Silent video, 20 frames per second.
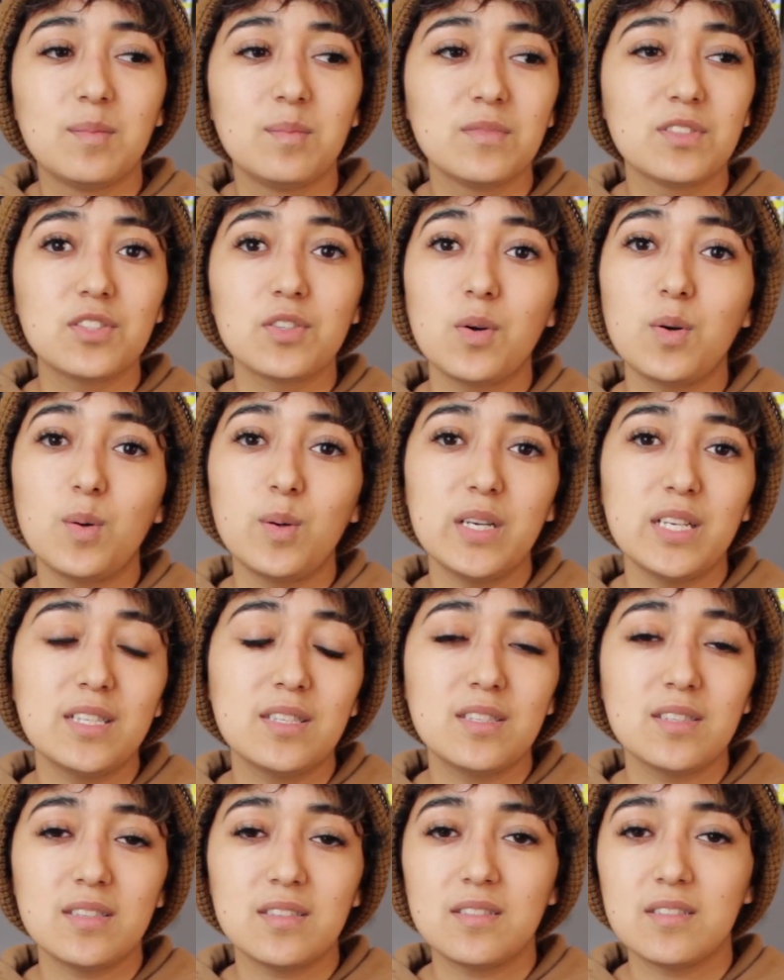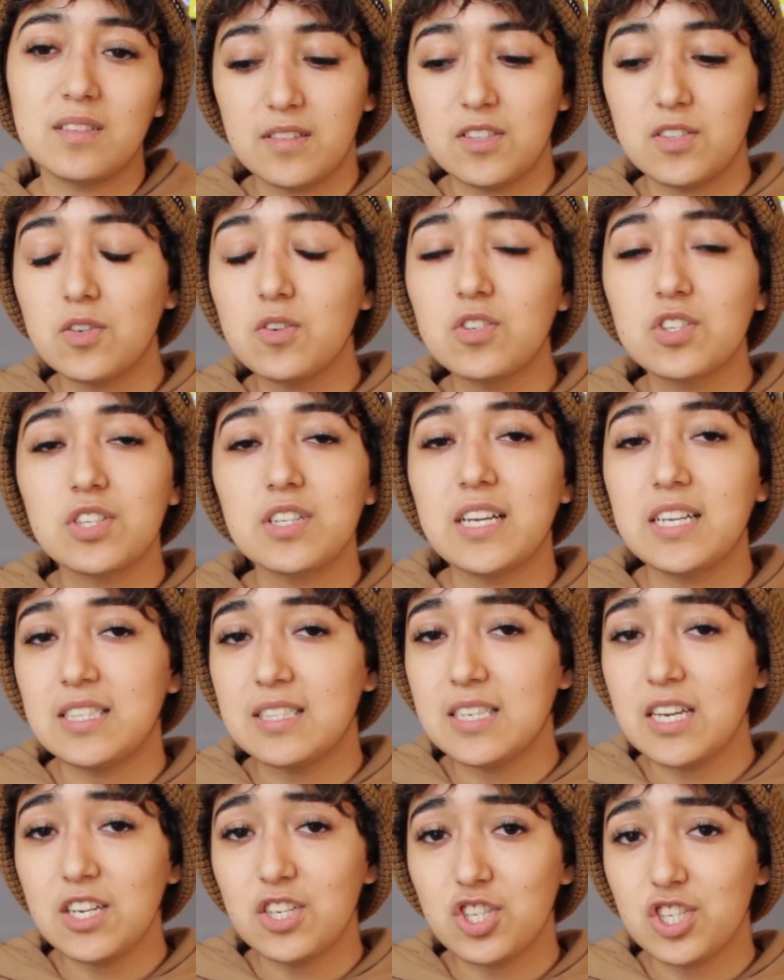So it's
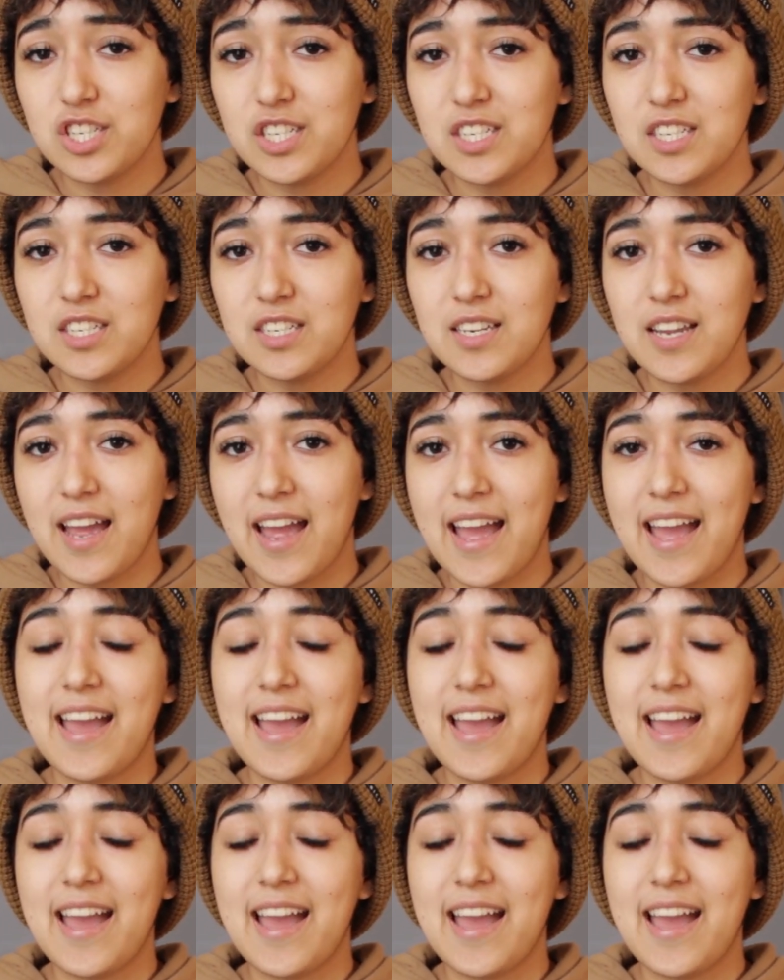socialization